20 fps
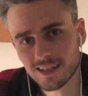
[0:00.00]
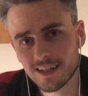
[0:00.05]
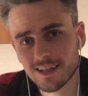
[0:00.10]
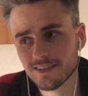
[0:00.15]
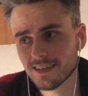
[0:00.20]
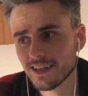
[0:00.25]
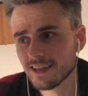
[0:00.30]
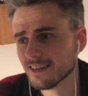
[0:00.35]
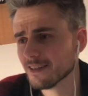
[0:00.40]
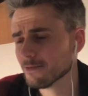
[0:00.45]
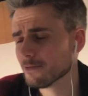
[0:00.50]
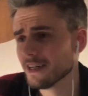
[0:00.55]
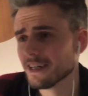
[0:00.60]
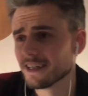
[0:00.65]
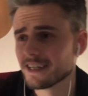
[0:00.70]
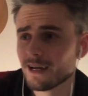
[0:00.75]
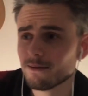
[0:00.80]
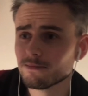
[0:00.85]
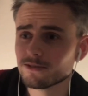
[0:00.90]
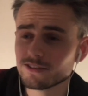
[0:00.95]
And then when it
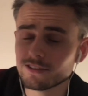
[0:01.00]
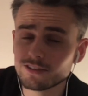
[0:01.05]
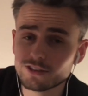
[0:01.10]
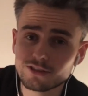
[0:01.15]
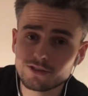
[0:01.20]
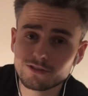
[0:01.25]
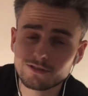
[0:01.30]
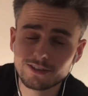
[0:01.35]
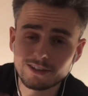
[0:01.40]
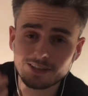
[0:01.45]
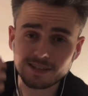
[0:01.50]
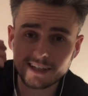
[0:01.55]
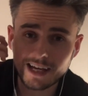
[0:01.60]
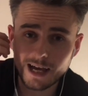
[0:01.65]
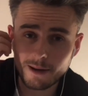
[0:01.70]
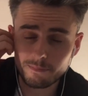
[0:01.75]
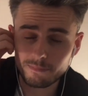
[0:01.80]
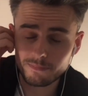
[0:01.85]
came to the